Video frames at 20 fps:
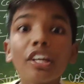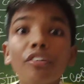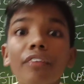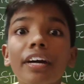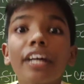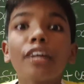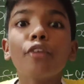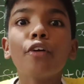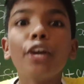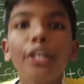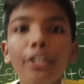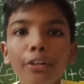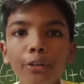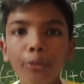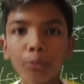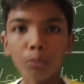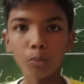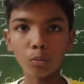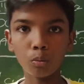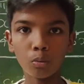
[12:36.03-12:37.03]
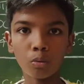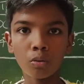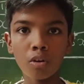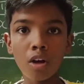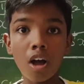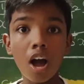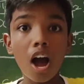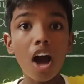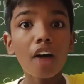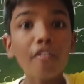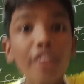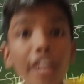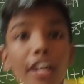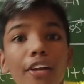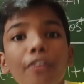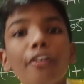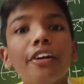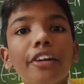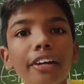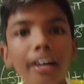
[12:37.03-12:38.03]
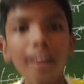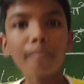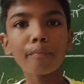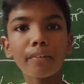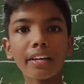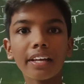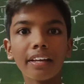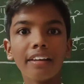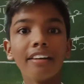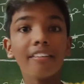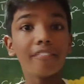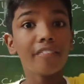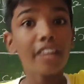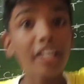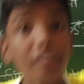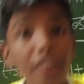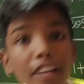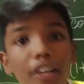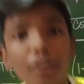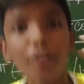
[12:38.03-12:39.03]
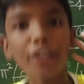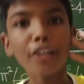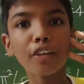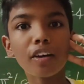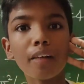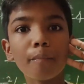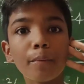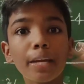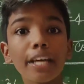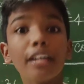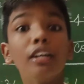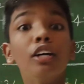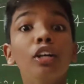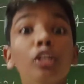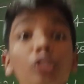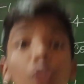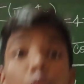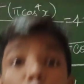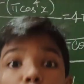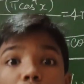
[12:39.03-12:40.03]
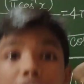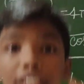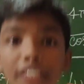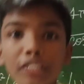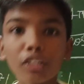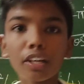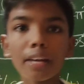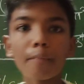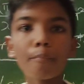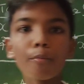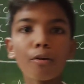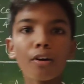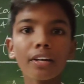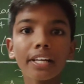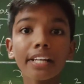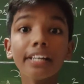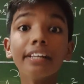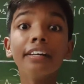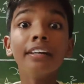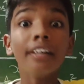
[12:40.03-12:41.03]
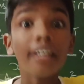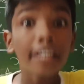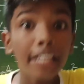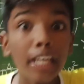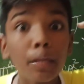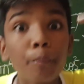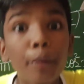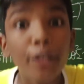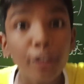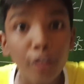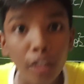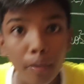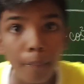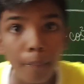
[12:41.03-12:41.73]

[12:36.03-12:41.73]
we are going to do, how we are going to apply, when we are going to apply, those things are important. Keep it in your